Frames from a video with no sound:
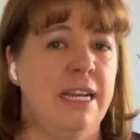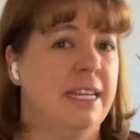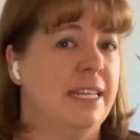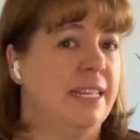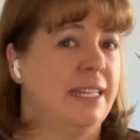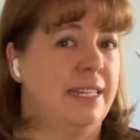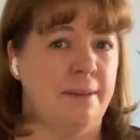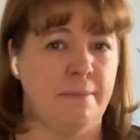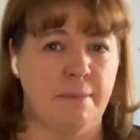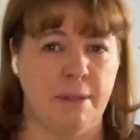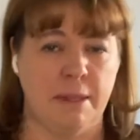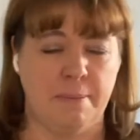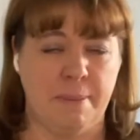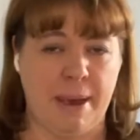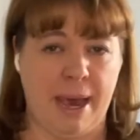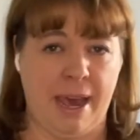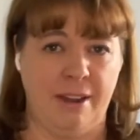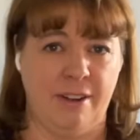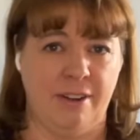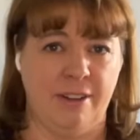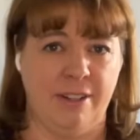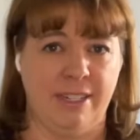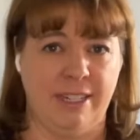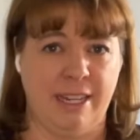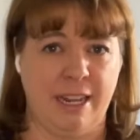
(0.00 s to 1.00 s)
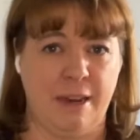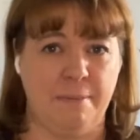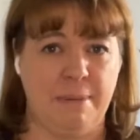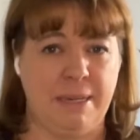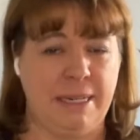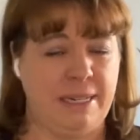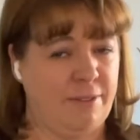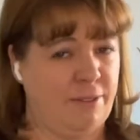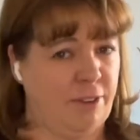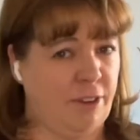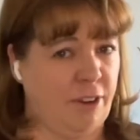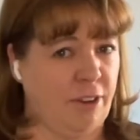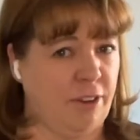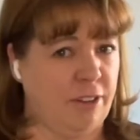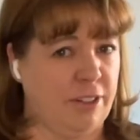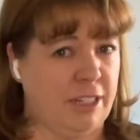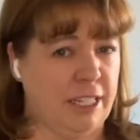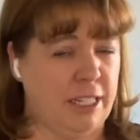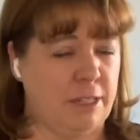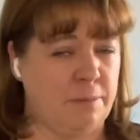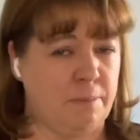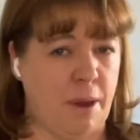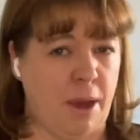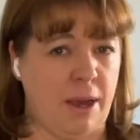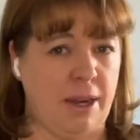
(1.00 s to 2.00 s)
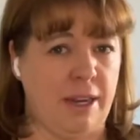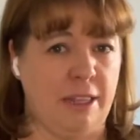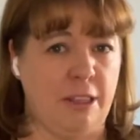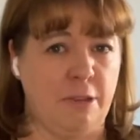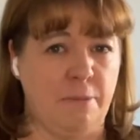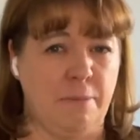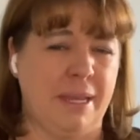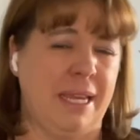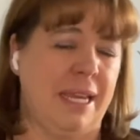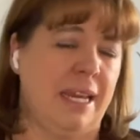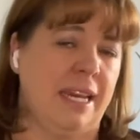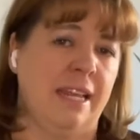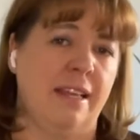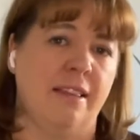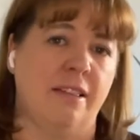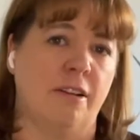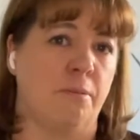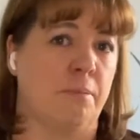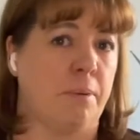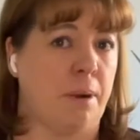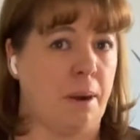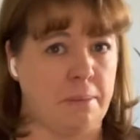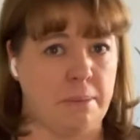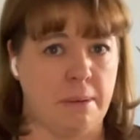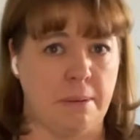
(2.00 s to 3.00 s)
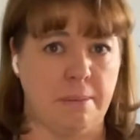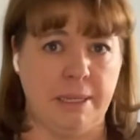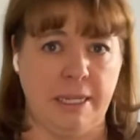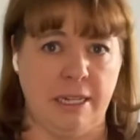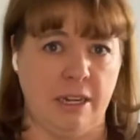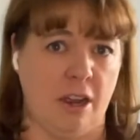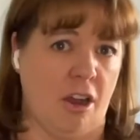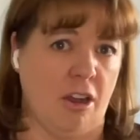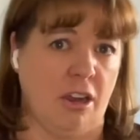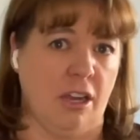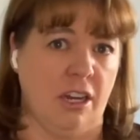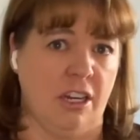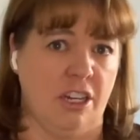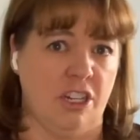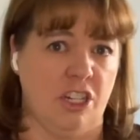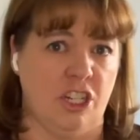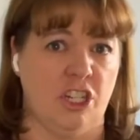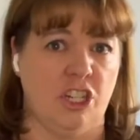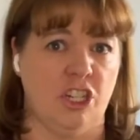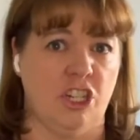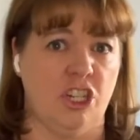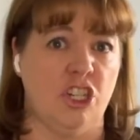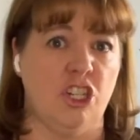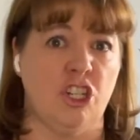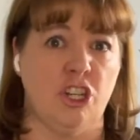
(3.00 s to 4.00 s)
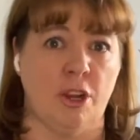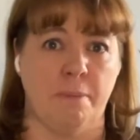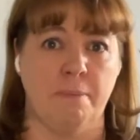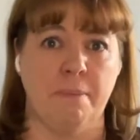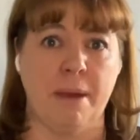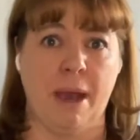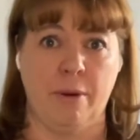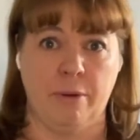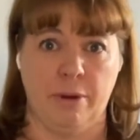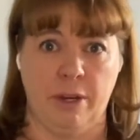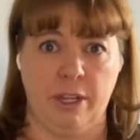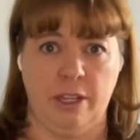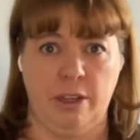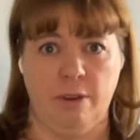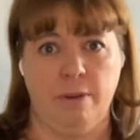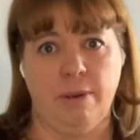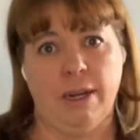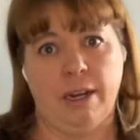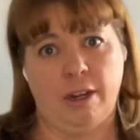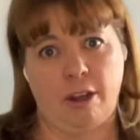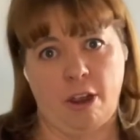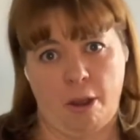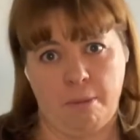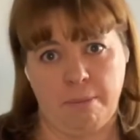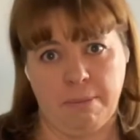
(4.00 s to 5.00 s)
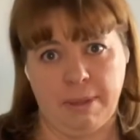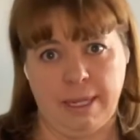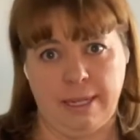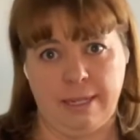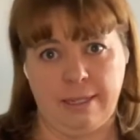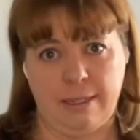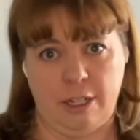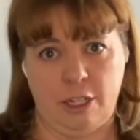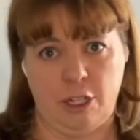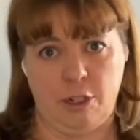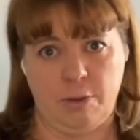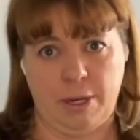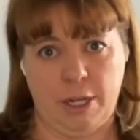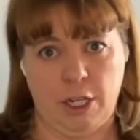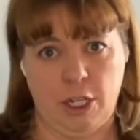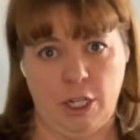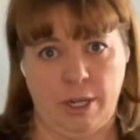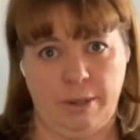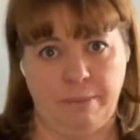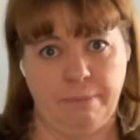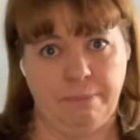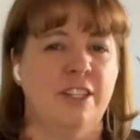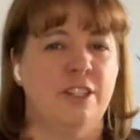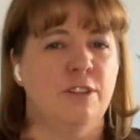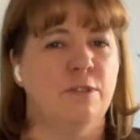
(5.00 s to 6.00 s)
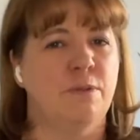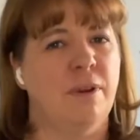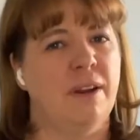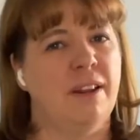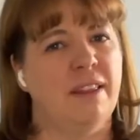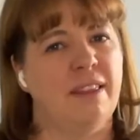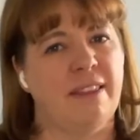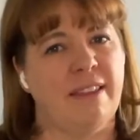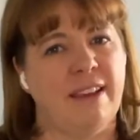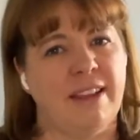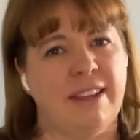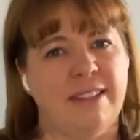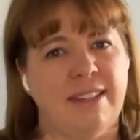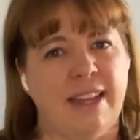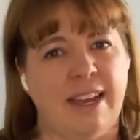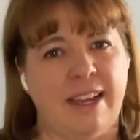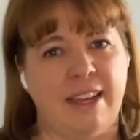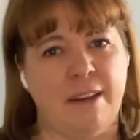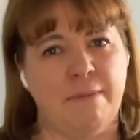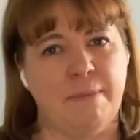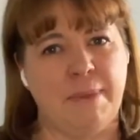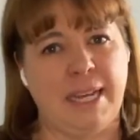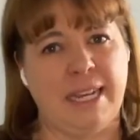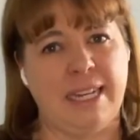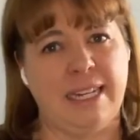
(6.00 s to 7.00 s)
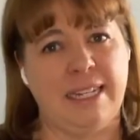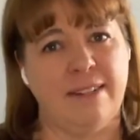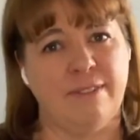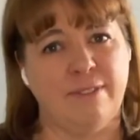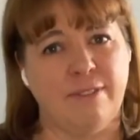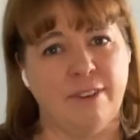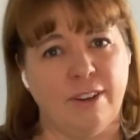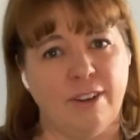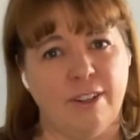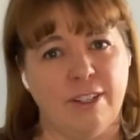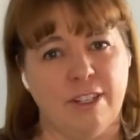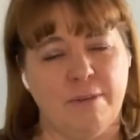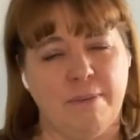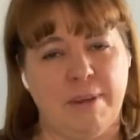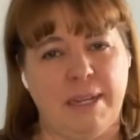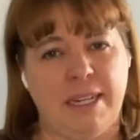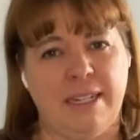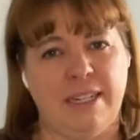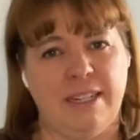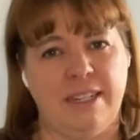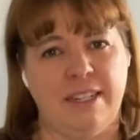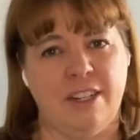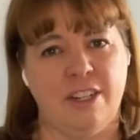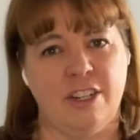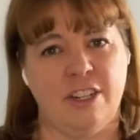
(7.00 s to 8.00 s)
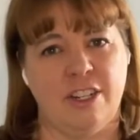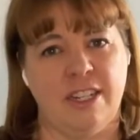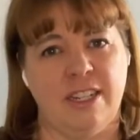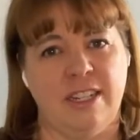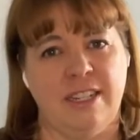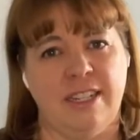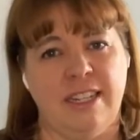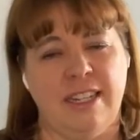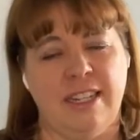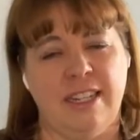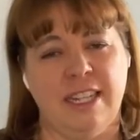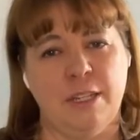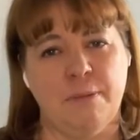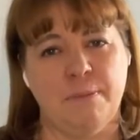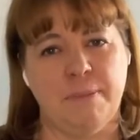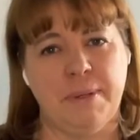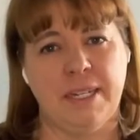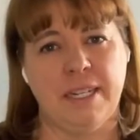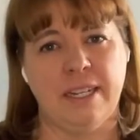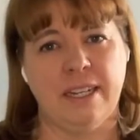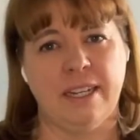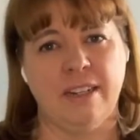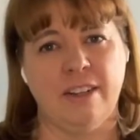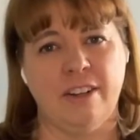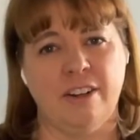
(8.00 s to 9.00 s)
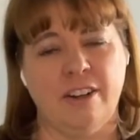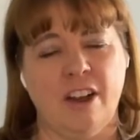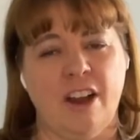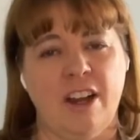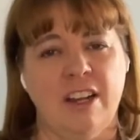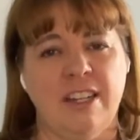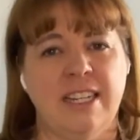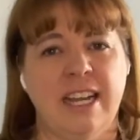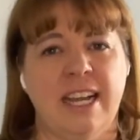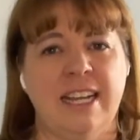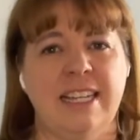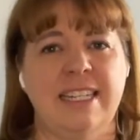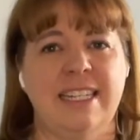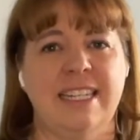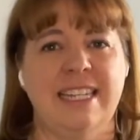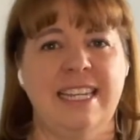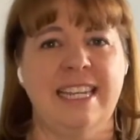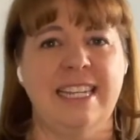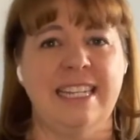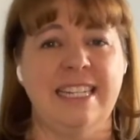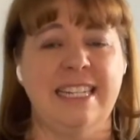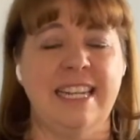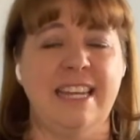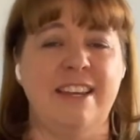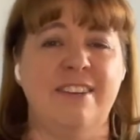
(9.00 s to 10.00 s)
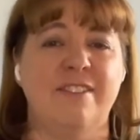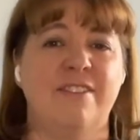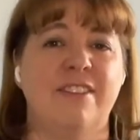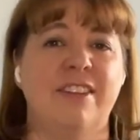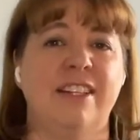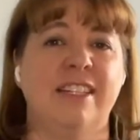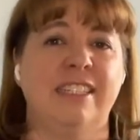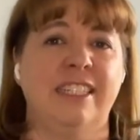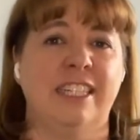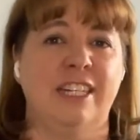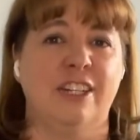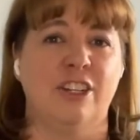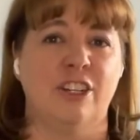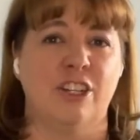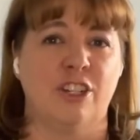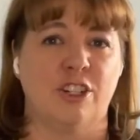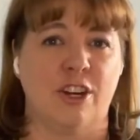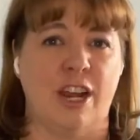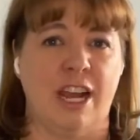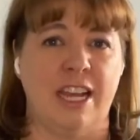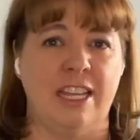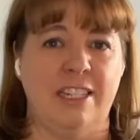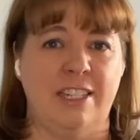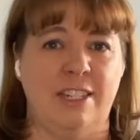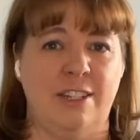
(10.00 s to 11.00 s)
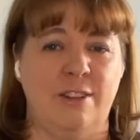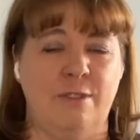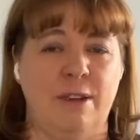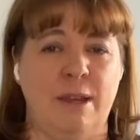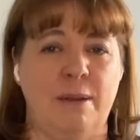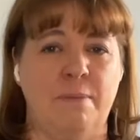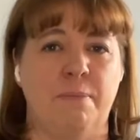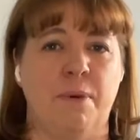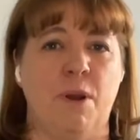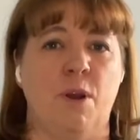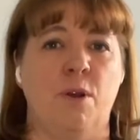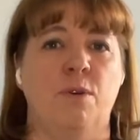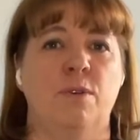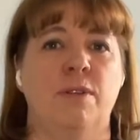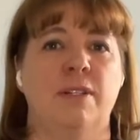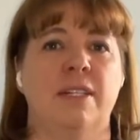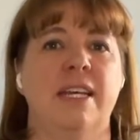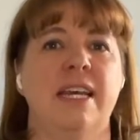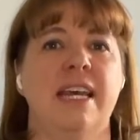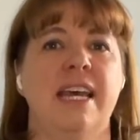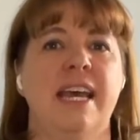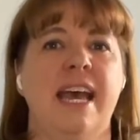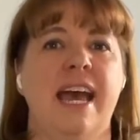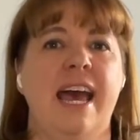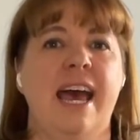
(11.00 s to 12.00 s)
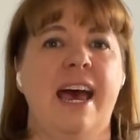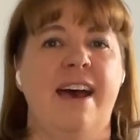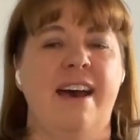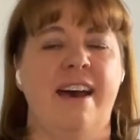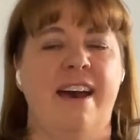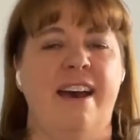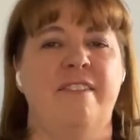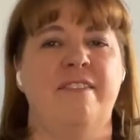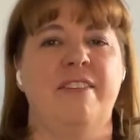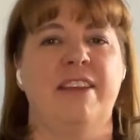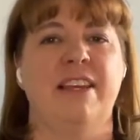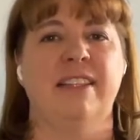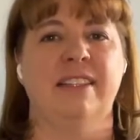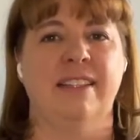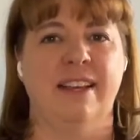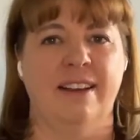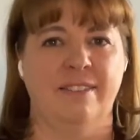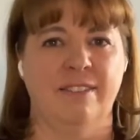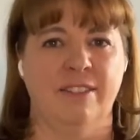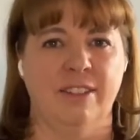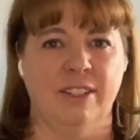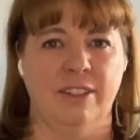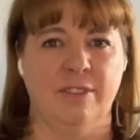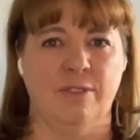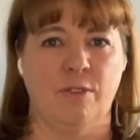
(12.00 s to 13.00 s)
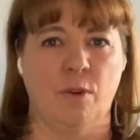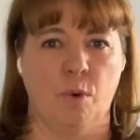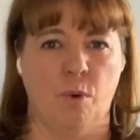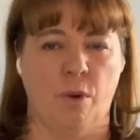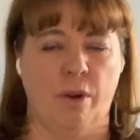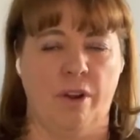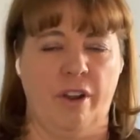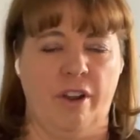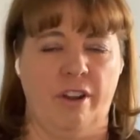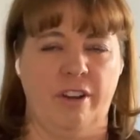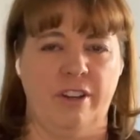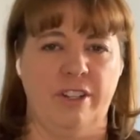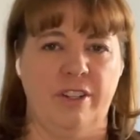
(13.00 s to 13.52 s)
Some of the patterns can be difficult to spot at the beginning. They're probably not going to just jump out at you in a complex situation. So one of the things that can make it difficult to make decisions in this particular context is if the leader tries to impose a heavy level of order.